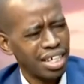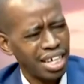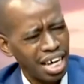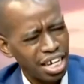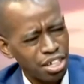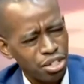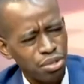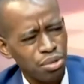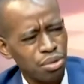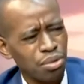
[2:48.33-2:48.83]

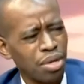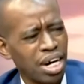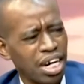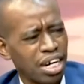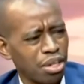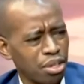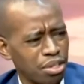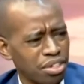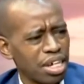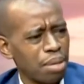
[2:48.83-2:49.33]
get to a
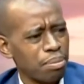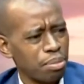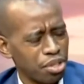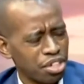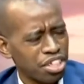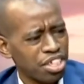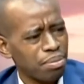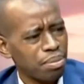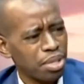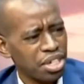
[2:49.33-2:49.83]
closer
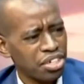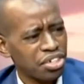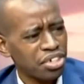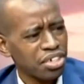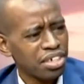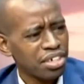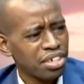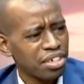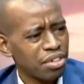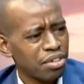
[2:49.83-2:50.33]

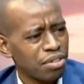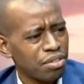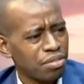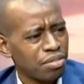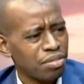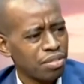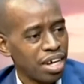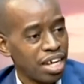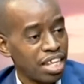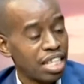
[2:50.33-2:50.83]
approximation
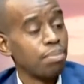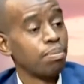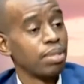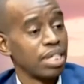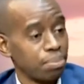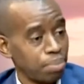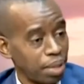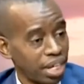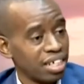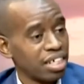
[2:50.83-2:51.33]
of the
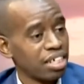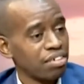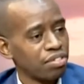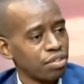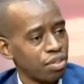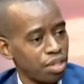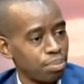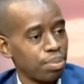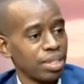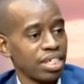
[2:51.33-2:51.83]

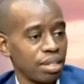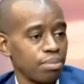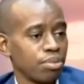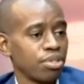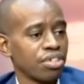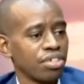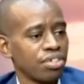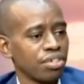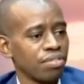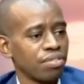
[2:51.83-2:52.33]
perspectives or the
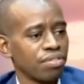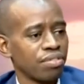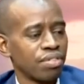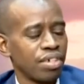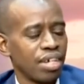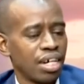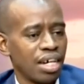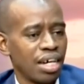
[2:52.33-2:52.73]
perceptions of